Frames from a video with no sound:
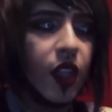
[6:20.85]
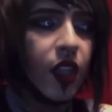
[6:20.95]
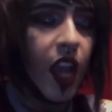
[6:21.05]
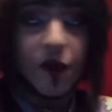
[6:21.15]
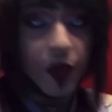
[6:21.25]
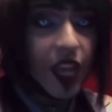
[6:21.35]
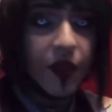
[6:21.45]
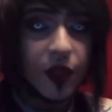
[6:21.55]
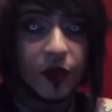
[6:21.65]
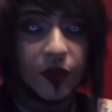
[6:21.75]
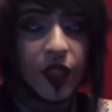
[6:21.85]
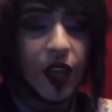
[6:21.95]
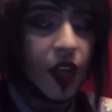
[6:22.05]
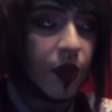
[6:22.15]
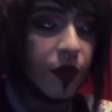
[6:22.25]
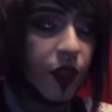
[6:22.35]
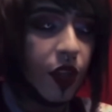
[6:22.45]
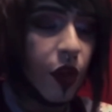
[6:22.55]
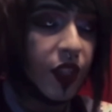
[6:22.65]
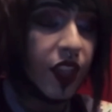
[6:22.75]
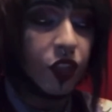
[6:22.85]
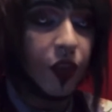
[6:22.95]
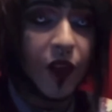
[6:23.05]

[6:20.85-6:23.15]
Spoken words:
almost pushed me to suicide.